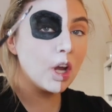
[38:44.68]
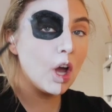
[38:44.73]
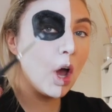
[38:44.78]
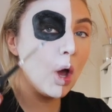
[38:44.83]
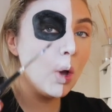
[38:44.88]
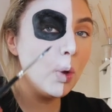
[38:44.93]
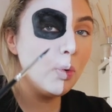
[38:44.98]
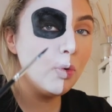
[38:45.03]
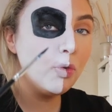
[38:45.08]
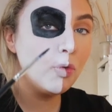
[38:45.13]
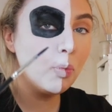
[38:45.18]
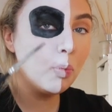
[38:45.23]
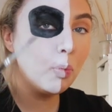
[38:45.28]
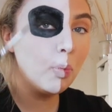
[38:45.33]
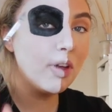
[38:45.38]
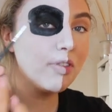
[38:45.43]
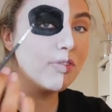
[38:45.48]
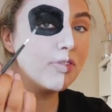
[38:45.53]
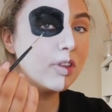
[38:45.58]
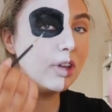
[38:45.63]
go
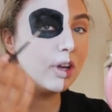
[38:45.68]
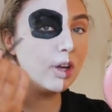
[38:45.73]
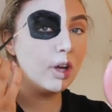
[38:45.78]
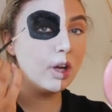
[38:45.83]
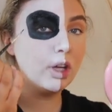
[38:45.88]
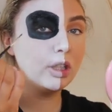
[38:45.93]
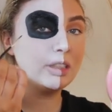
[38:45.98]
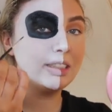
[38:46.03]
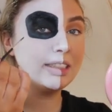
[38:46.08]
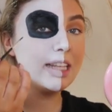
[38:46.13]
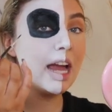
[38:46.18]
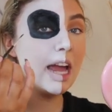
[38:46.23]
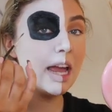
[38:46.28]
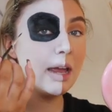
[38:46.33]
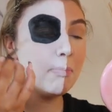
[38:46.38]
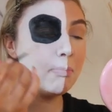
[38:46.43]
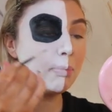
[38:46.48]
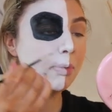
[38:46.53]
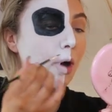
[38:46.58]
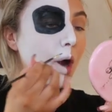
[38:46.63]
with the
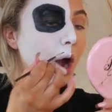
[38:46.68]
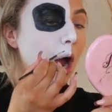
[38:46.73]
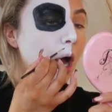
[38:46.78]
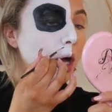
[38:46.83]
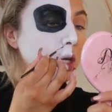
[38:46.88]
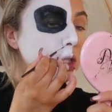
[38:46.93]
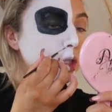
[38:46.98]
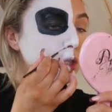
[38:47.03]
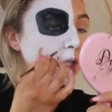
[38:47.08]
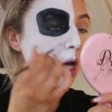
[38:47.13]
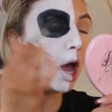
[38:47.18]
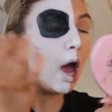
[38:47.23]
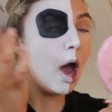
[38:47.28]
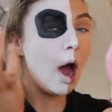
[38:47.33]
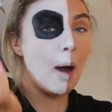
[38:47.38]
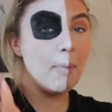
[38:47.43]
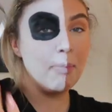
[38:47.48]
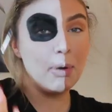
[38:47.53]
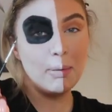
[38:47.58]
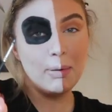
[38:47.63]
same brush.
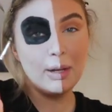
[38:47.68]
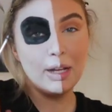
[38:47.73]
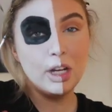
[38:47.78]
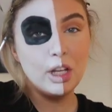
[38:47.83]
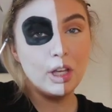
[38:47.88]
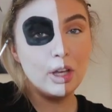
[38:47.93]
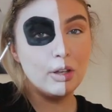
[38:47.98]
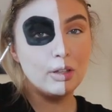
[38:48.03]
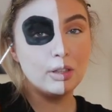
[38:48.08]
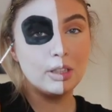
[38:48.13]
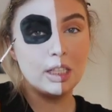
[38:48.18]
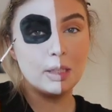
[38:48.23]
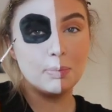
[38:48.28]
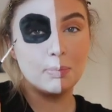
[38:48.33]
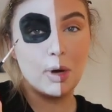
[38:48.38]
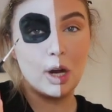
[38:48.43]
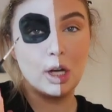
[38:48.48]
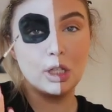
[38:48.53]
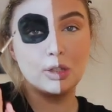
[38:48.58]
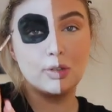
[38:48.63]
I'm probably going to use this
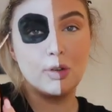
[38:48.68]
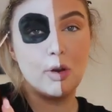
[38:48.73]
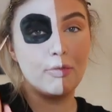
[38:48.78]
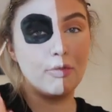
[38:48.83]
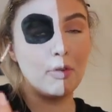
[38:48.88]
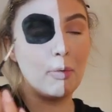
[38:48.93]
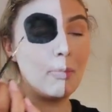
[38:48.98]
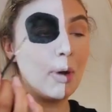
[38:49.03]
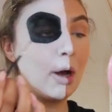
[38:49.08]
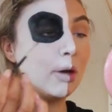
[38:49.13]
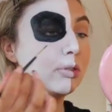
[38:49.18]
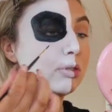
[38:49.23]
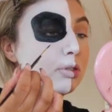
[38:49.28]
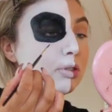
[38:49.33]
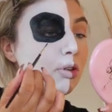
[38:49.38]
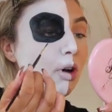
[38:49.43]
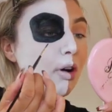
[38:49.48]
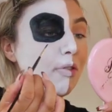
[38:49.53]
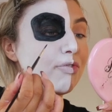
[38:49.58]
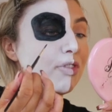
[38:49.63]
brush for most
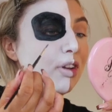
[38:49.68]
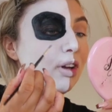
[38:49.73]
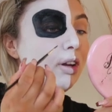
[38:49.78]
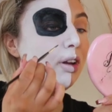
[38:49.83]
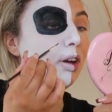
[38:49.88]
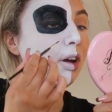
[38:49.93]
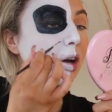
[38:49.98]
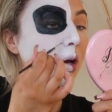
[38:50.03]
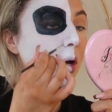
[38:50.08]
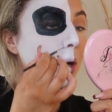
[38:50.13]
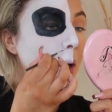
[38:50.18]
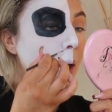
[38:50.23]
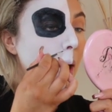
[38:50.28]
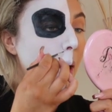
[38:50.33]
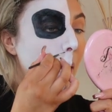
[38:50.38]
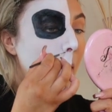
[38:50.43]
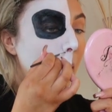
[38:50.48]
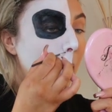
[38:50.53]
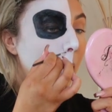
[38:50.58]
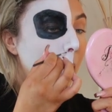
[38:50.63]
of the look,
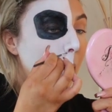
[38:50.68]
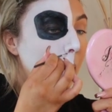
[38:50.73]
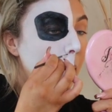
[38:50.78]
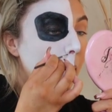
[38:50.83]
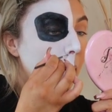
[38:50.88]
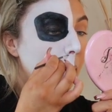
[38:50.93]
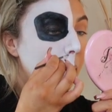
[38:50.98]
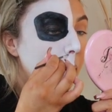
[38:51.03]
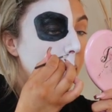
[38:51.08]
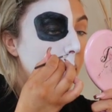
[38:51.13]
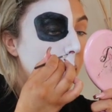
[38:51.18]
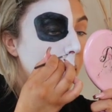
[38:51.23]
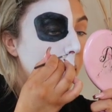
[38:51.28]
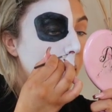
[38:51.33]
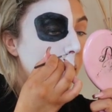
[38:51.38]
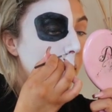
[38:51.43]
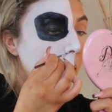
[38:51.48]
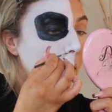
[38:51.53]
and I'm going to